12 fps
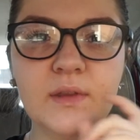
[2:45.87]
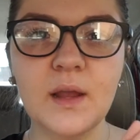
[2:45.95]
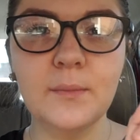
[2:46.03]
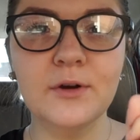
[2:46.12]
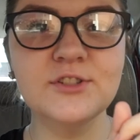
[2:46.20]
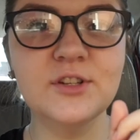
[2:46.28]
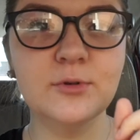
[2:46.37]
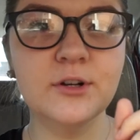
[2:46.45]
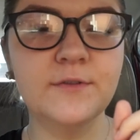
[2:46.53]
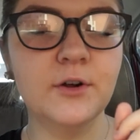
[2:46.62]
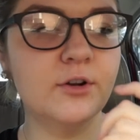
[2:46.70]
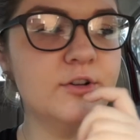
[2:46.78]
most
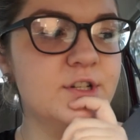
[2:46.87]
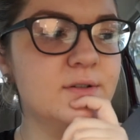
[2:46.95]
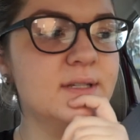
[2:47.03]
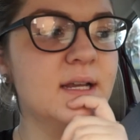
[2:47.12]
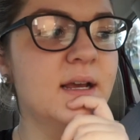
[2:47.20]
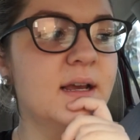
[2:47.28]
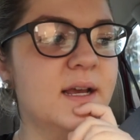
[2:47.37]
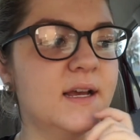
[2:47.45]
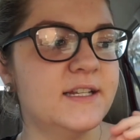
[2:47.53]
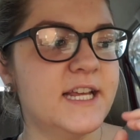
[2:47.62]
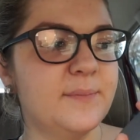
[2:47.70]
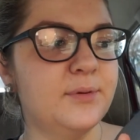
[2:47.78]
newborn photo shoots
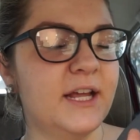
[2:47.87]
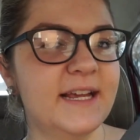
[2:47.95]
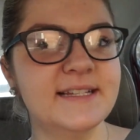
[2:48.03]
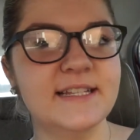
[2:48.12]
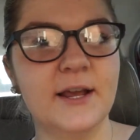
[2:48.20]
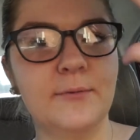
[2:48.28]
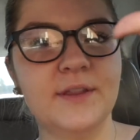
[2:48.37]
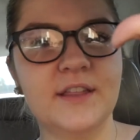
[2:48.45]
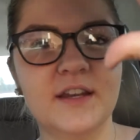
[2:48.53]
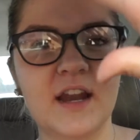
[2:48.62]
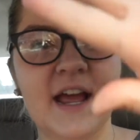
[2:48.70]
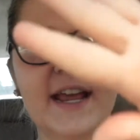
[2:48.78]
take place like with
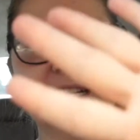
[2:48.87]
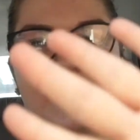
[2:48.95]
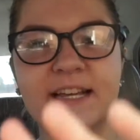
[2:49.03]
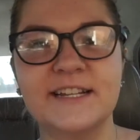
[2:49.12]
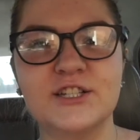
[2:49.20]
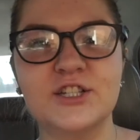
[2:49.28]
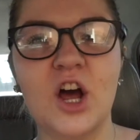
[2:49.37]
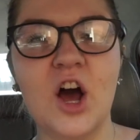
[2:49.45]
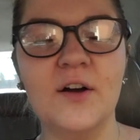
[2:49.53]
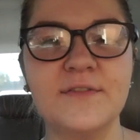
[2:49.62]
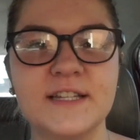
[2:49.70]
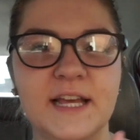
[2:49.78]
a nice, like
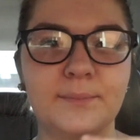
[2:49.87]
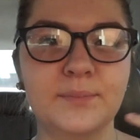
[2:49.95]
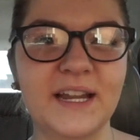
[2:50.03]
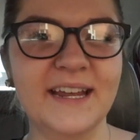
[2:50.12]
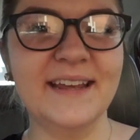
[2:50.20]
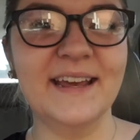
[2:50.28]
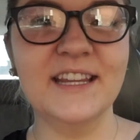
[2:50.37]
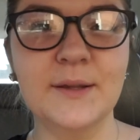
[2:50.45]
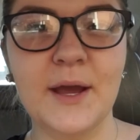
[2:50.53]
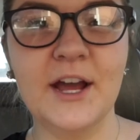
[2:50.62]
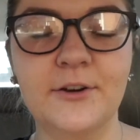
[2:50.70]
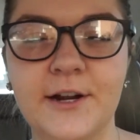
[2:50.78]
soft, like blanket in the
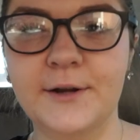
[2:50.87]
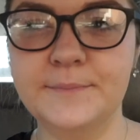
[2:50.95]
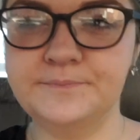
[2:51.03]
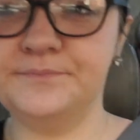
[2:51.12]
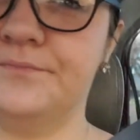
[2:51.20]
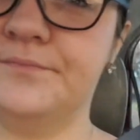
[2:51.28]
background.